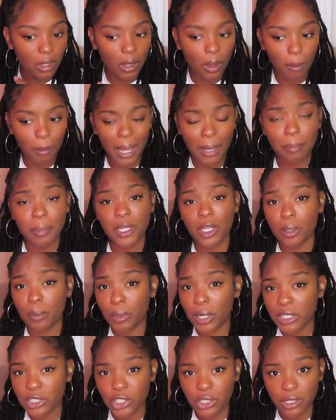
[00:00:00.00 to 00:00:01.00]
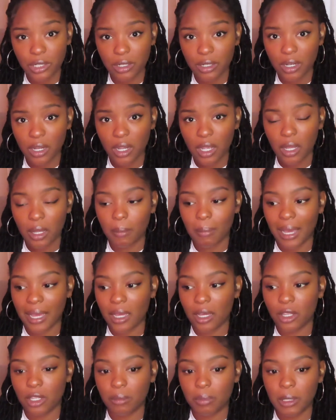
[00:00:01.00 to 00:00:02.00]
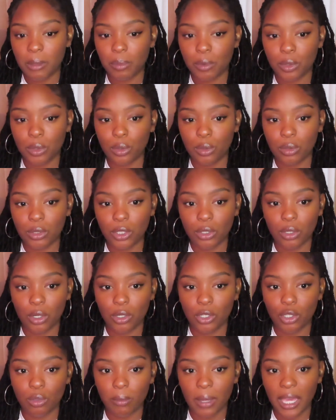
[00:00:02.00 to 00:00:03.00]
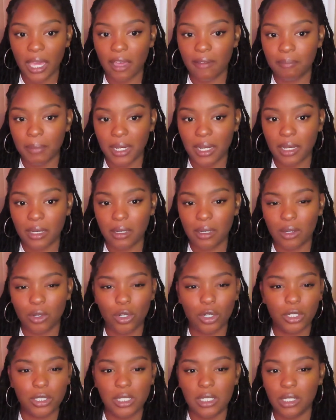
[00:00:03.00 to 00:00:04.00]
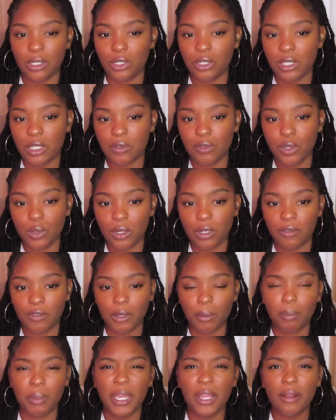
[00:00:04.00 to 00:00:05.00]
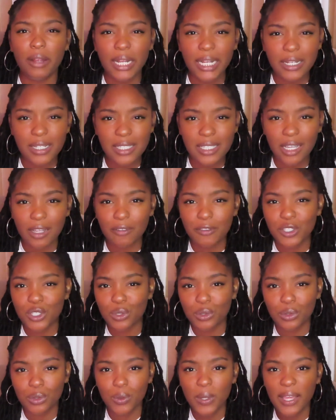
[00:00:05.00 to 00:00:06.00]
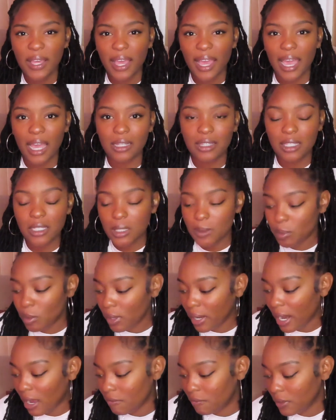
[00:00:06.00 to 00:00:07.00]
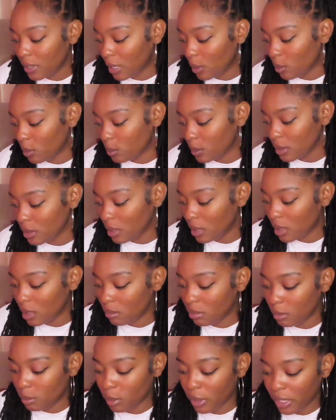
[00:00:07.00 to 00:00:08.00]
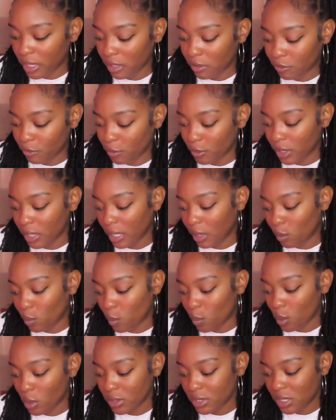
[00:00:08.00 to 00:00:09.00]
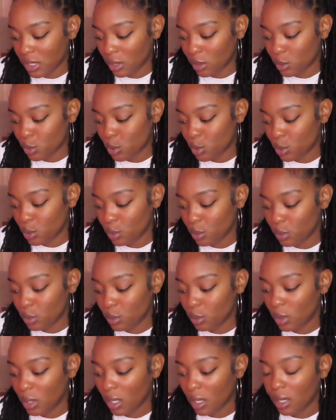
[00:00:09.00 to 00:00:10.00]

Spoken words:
by peer pressure, by other people who, you know, you may have been in or seen yourself sort of comparing yourself to. At this point, I feel like we're really going to be breaking free and wanting to